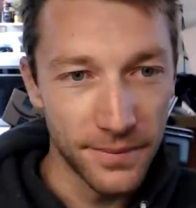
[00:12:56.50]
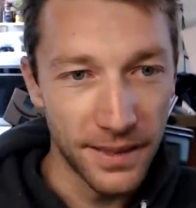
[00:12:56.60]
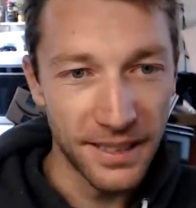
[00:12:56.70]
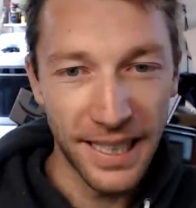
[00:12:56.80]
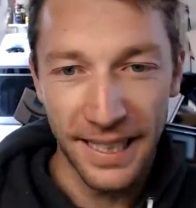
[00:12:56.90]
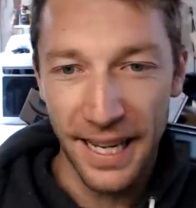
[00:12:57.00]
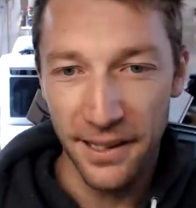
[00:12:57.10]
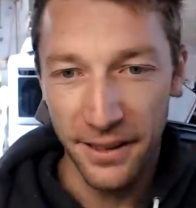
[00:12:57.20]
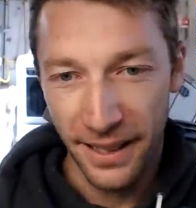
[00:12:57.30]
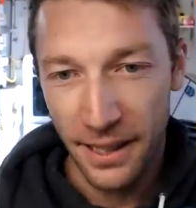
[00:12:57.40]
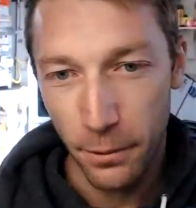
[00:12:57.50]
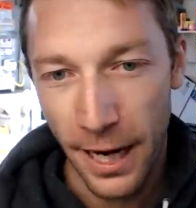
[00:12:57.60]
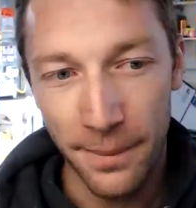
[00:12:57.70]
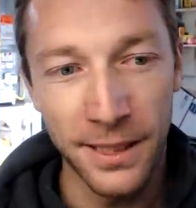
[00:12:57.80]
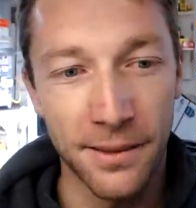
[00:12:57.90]
It's like, yeah, dude, I keep
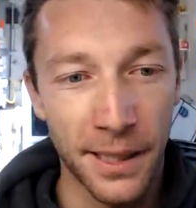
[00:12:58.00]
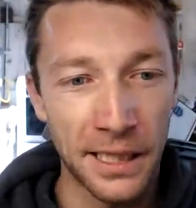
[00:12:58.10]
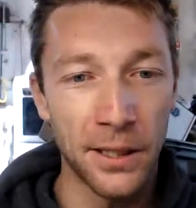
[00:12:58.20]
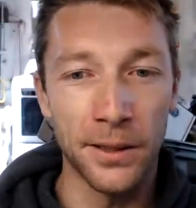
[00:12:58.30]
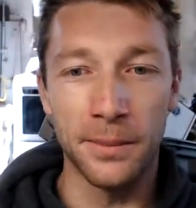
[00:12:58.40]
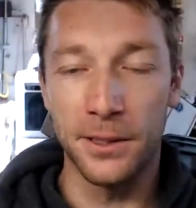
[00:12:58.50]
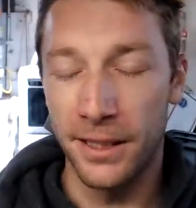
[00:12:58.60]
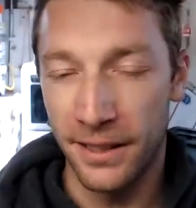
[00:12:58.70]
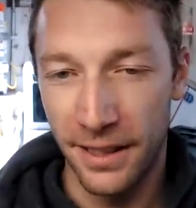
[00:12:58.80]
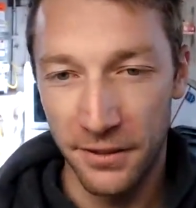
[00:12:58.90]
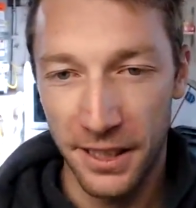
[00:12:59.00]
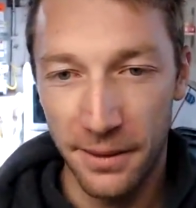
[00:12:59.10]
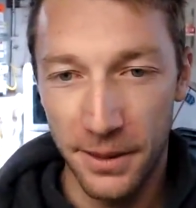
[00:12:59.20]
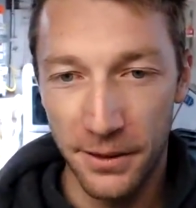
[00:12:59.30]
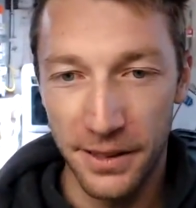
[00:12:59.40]
rabbits in my grow room so I don't have to
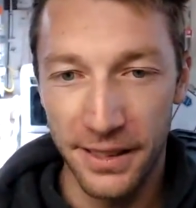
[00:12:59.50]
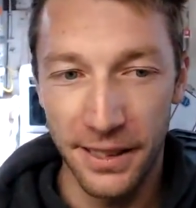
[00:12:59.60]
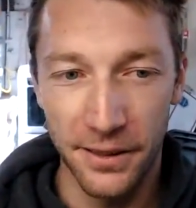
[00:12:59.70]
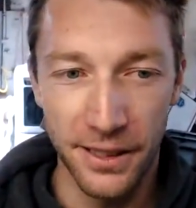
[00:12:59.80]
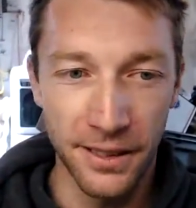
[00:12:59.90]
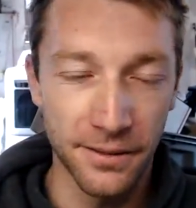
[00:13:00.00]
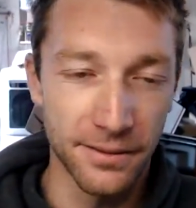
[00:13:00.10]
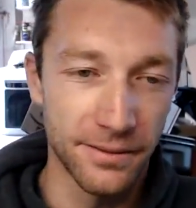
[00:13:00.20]
keep doing CO2.